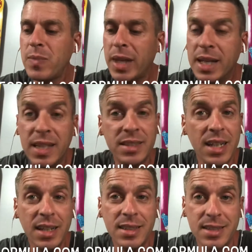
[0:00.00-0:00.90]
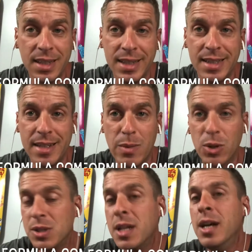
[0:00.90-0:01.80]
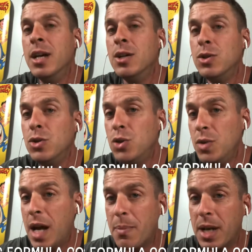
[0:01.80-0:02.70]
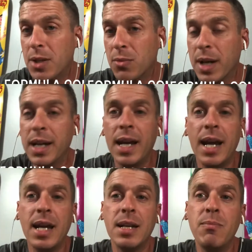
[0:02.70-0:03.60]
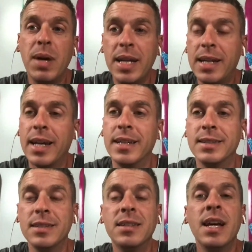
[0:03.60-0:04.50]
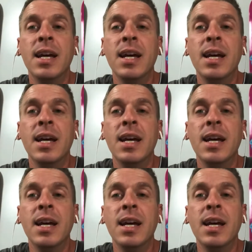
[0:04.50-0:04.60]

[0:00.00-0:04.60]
The tenants in these neighborhoods do not pay the rent, and in many cases,